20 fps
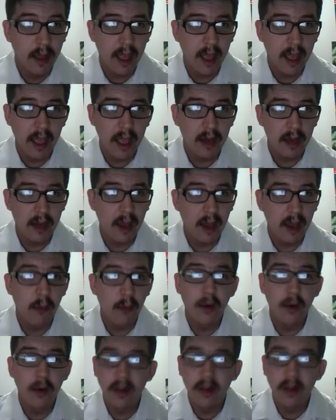and I
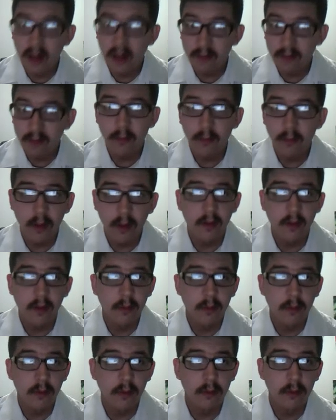would love to
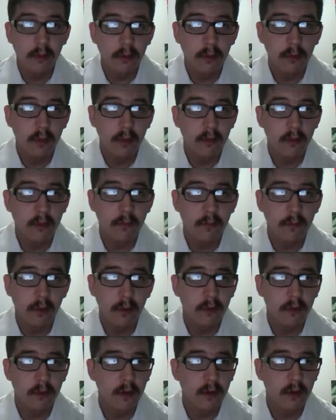welcome you to this
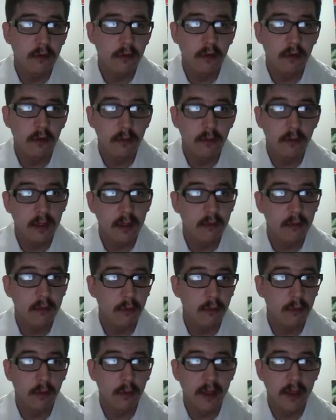first edition of the
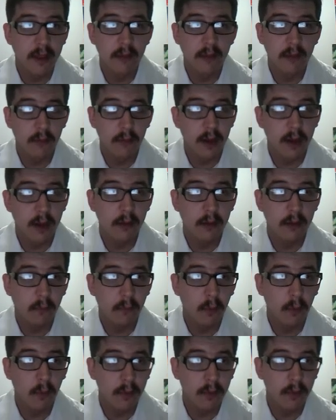Swordland blog
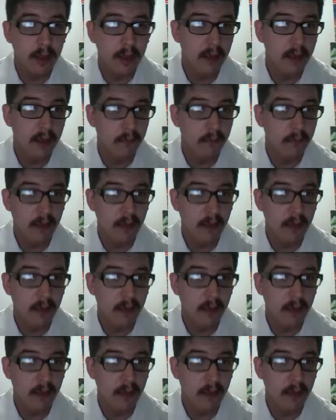for the